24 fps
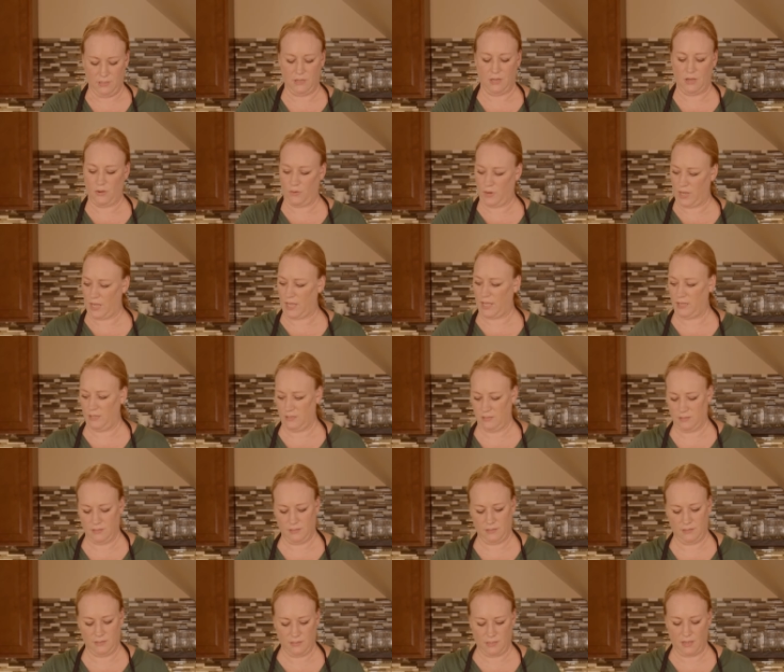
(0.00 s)
Okay.
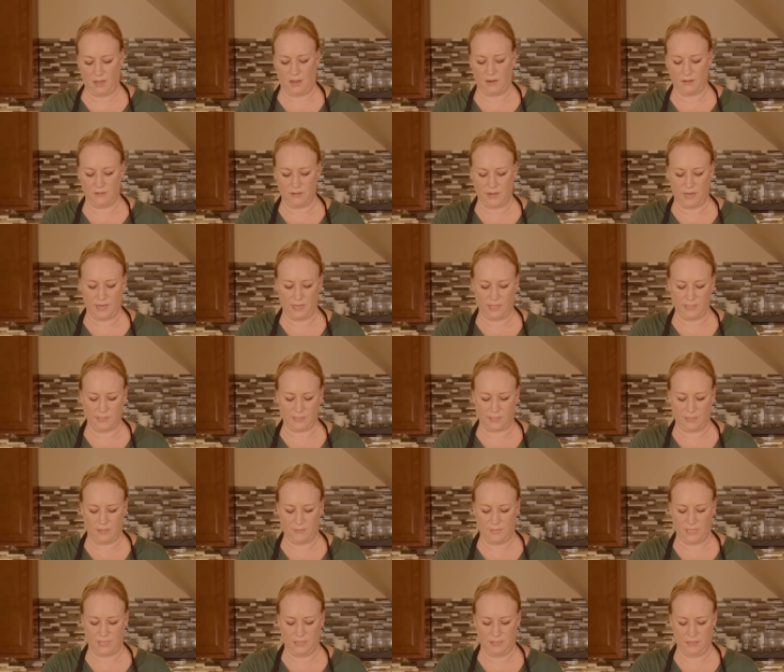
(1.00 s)
All right, it's
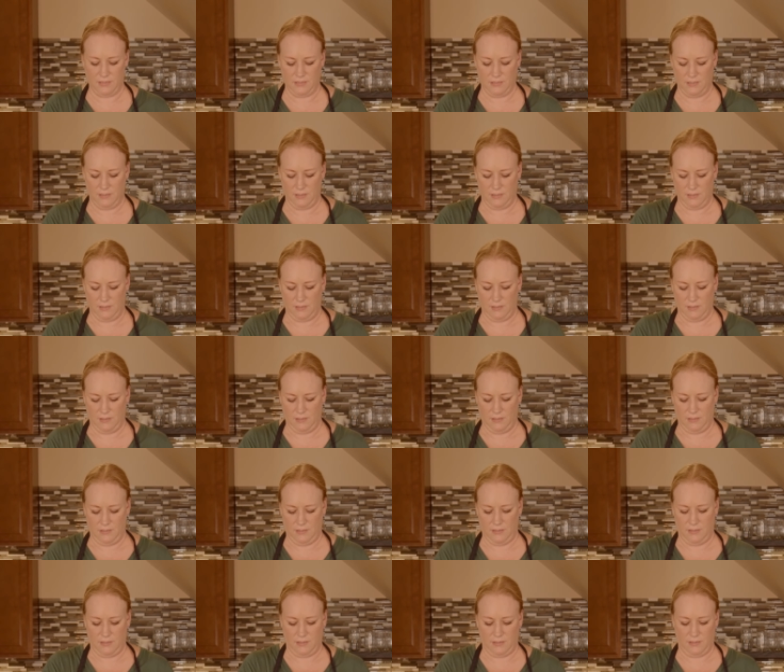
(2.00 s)
coming.
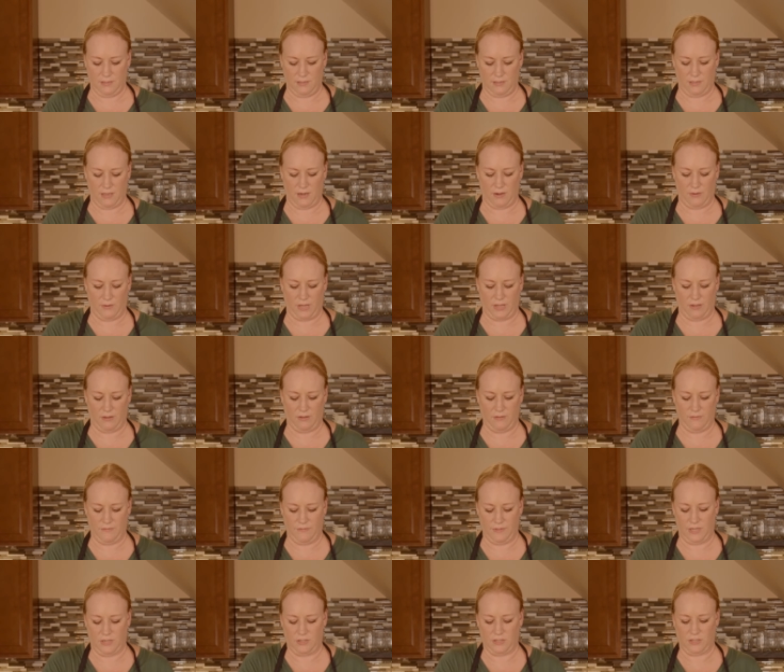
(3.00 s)
There we go.
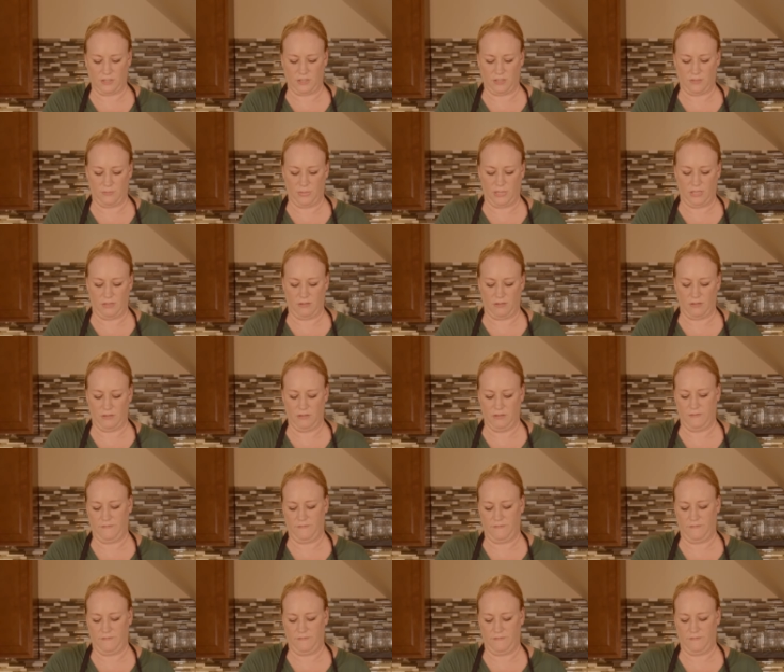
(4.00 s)
There's a good peel.